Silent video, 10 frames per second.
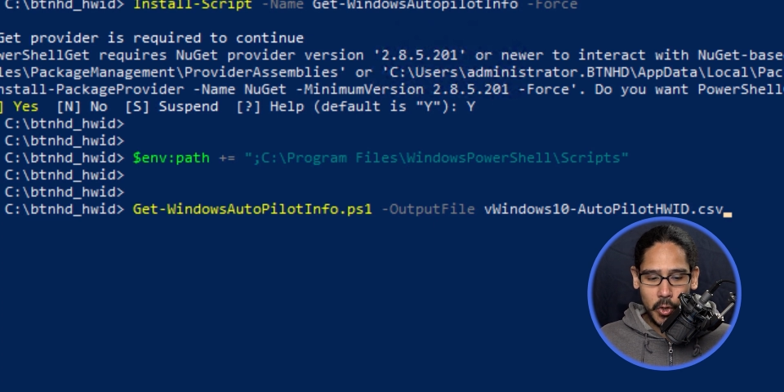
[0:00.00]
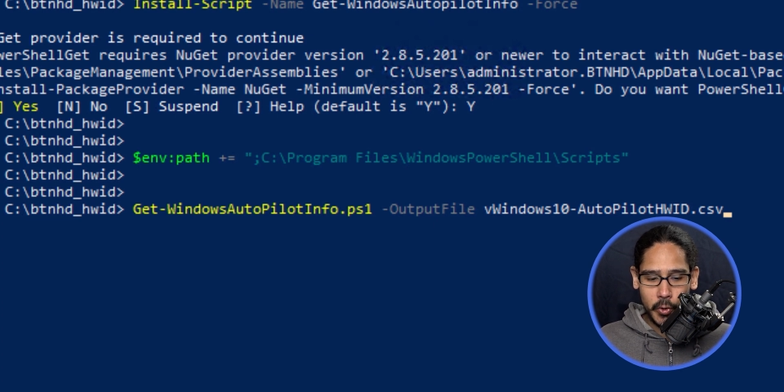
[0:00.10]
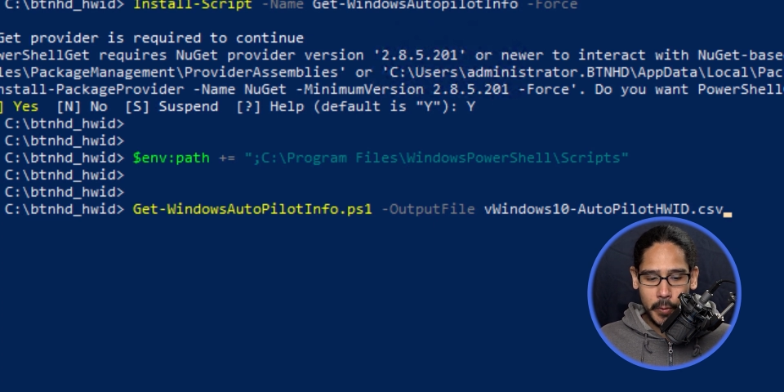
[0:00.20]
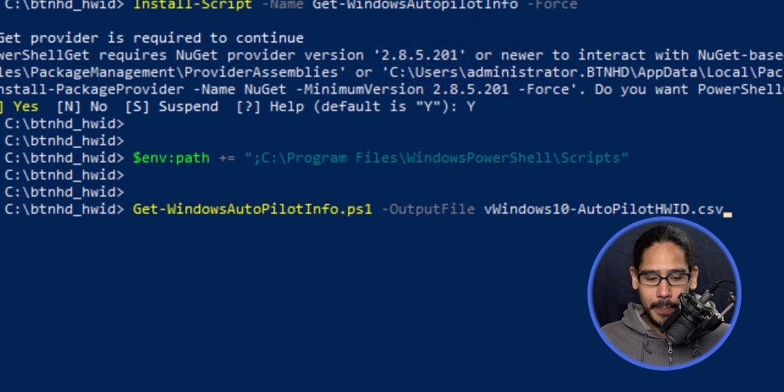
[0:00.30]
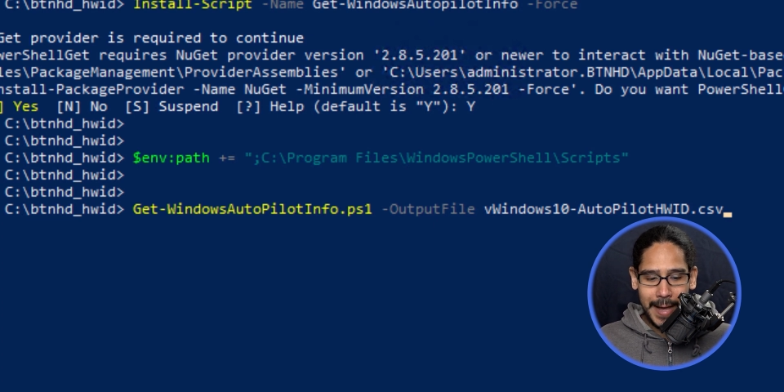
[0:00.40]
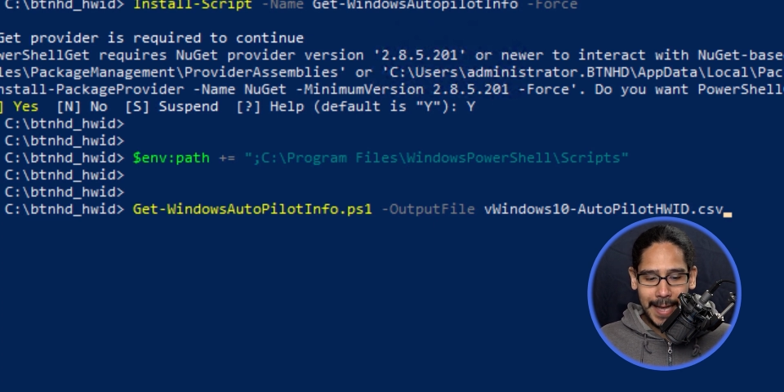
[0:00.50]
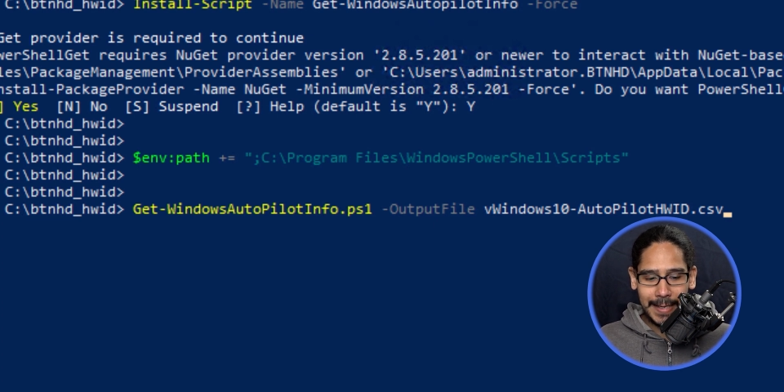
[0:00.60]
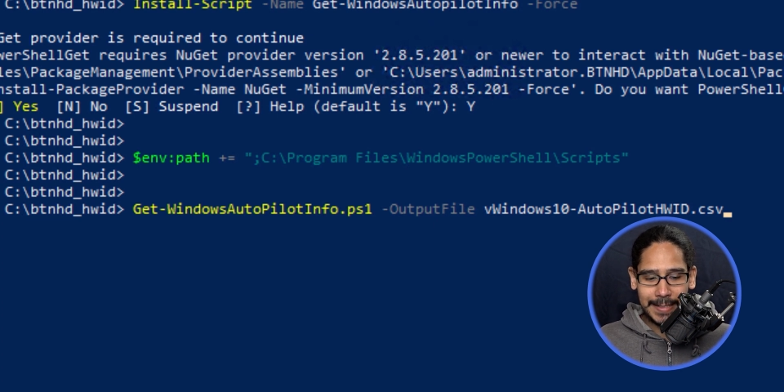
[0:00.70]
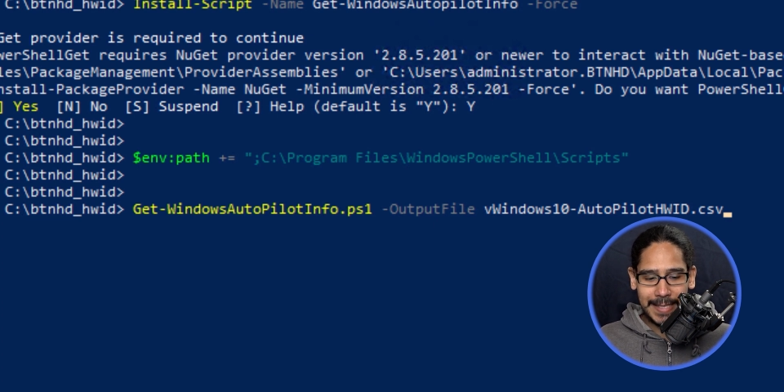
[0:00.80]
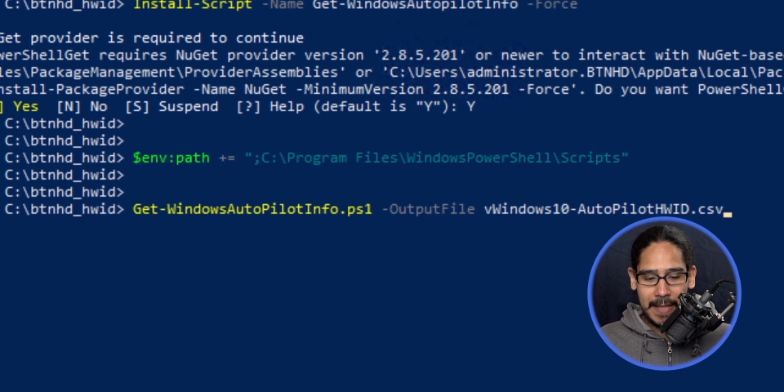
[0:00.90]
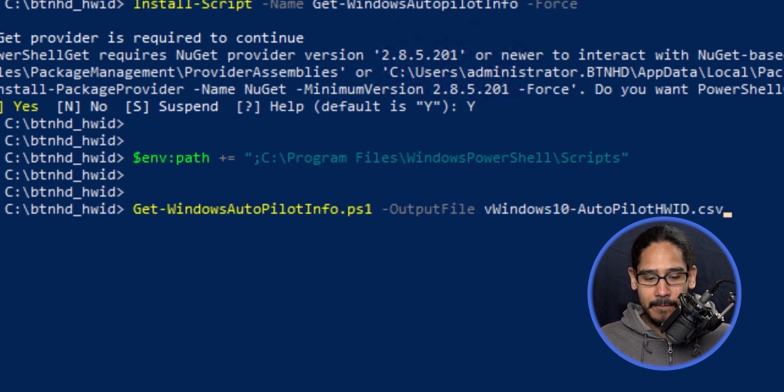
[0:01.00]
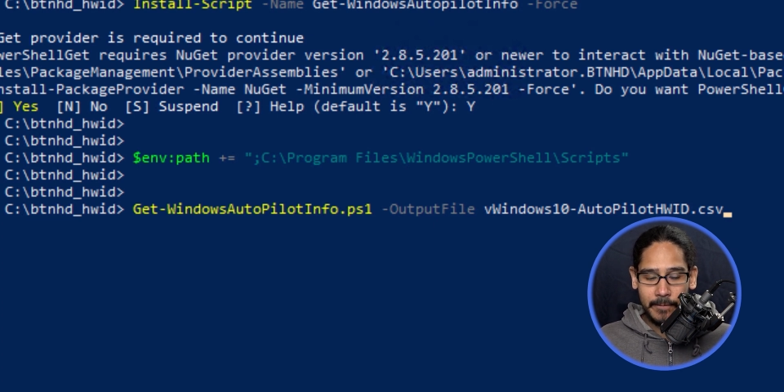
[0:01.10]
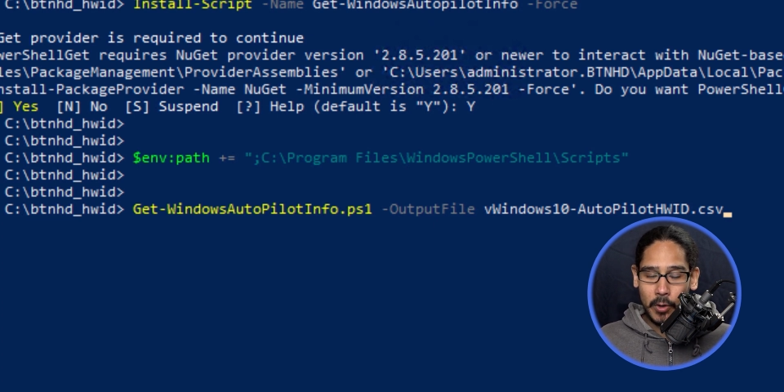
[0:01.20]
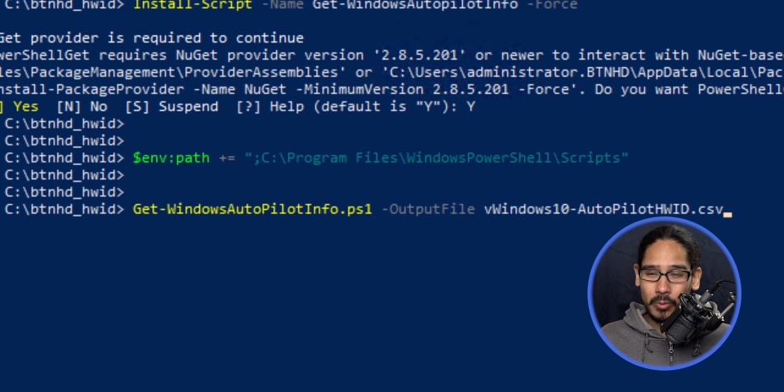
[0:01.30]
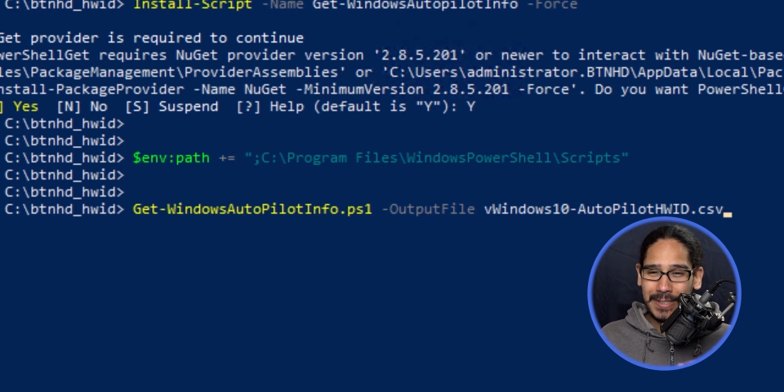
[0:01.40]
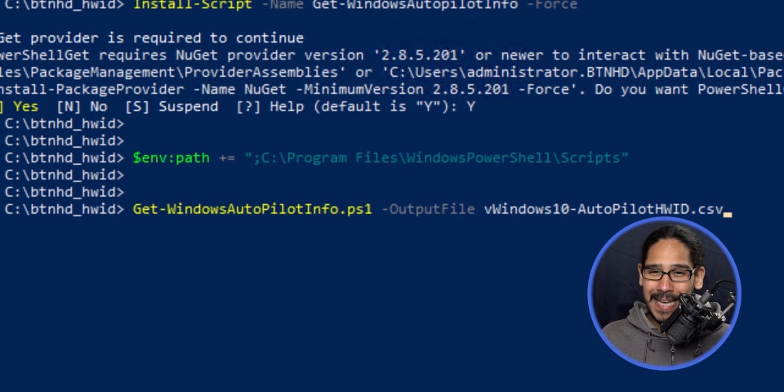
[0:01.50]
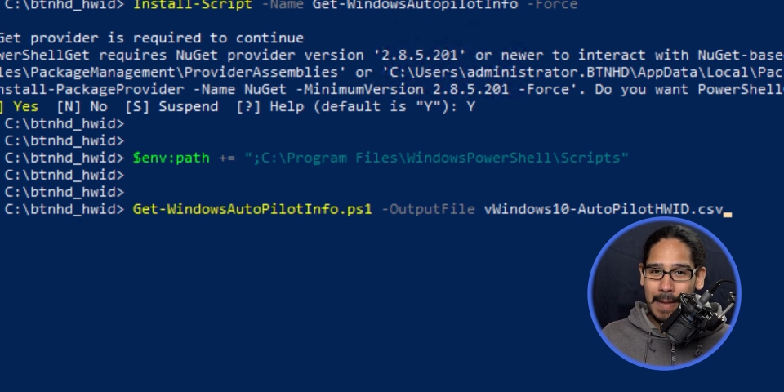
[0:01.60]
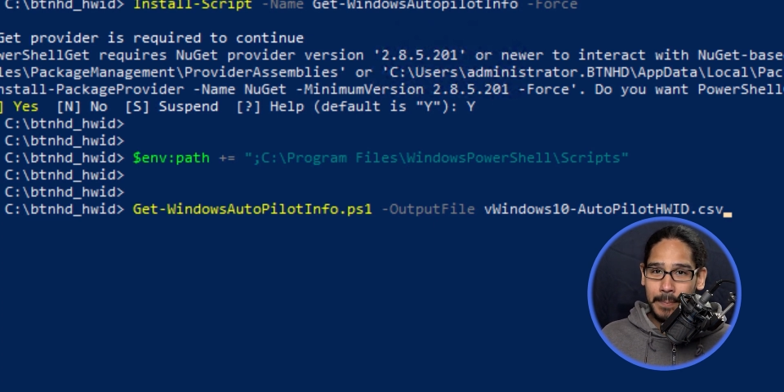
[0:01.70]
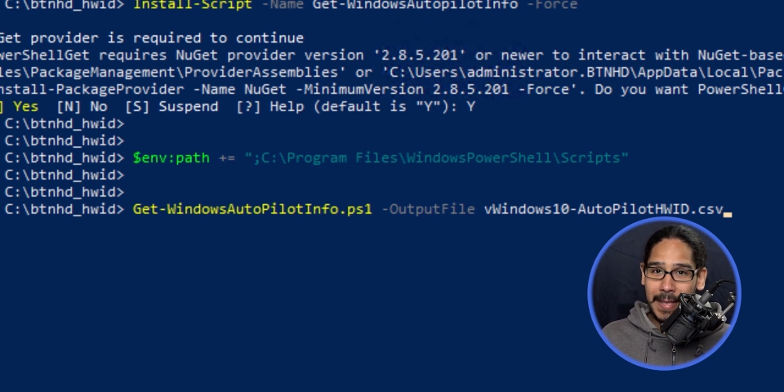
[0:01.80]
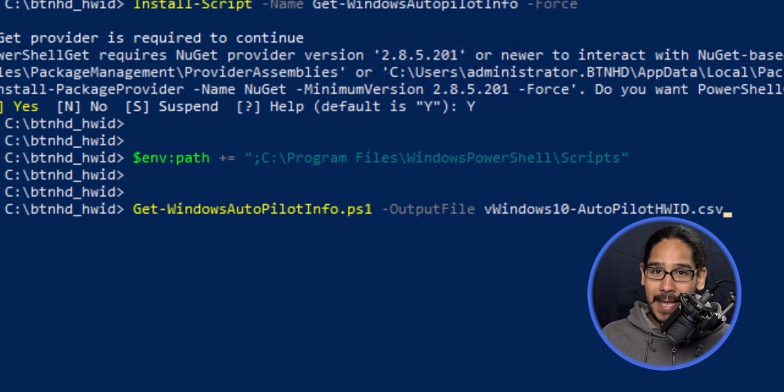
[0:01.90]
Autopilot
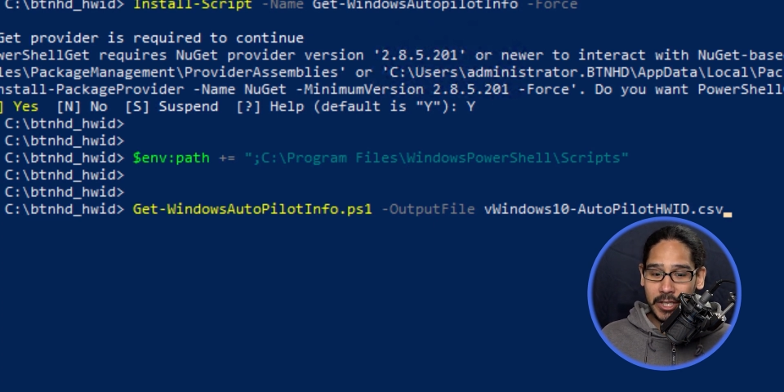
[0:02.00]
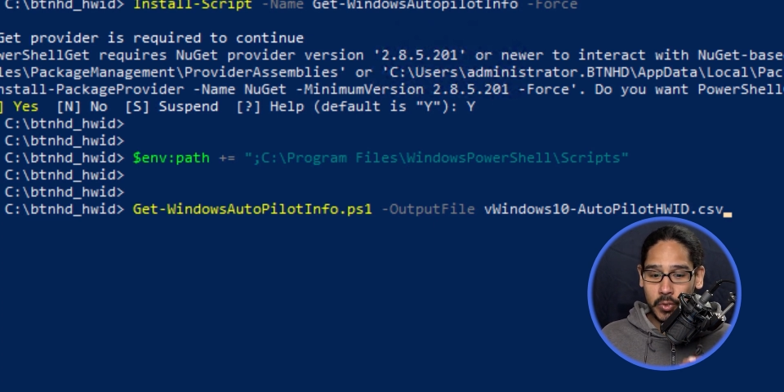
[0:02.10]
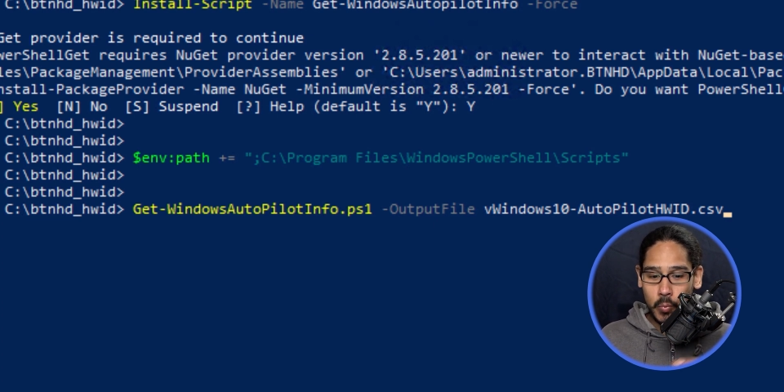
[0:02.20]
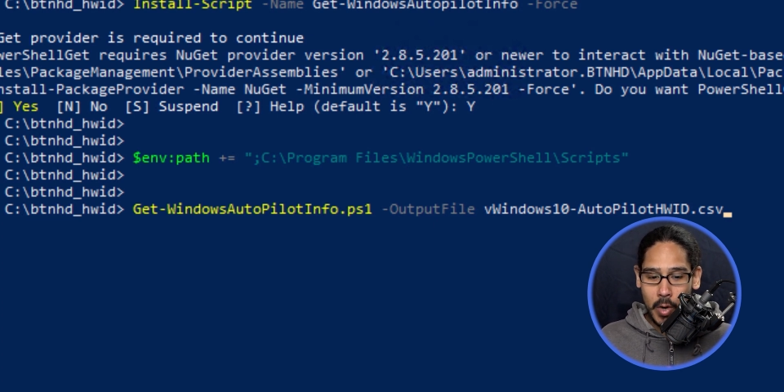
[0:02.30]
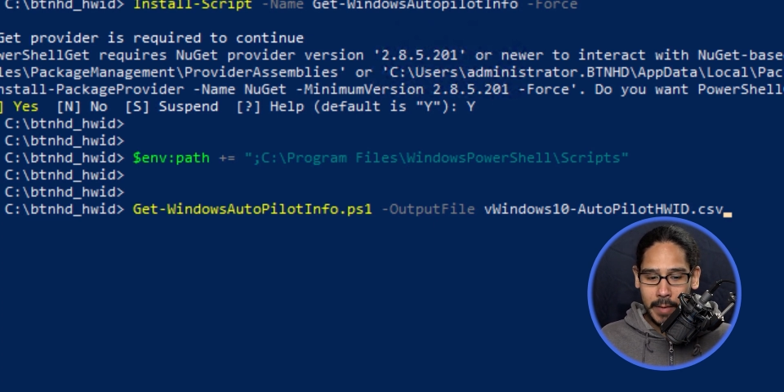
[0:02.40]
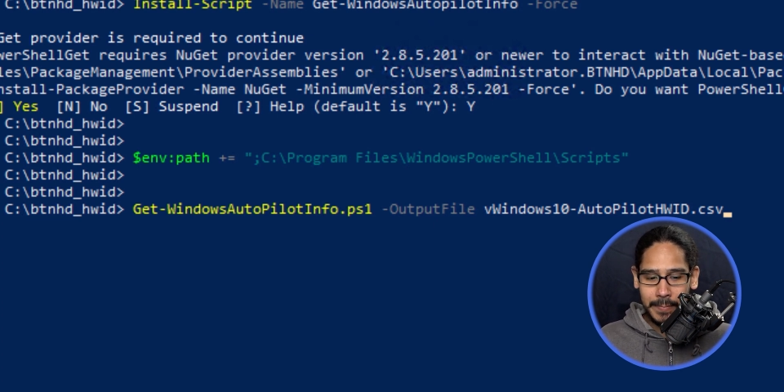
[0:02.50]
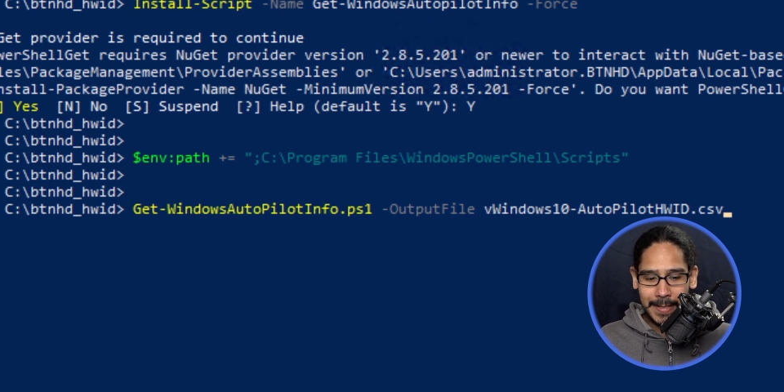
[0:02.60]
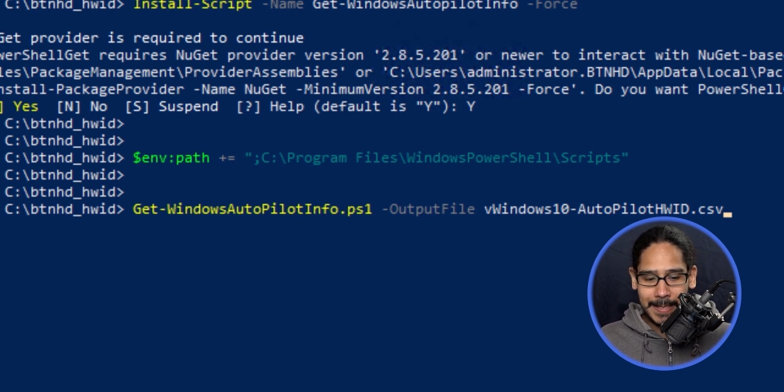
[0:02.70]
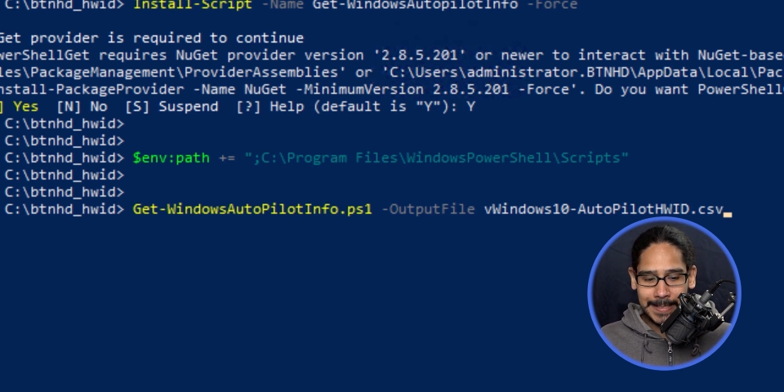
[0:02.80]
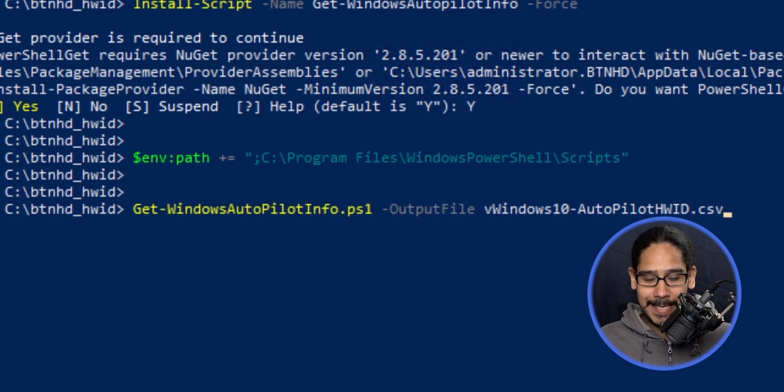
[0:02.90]
info.ps1 because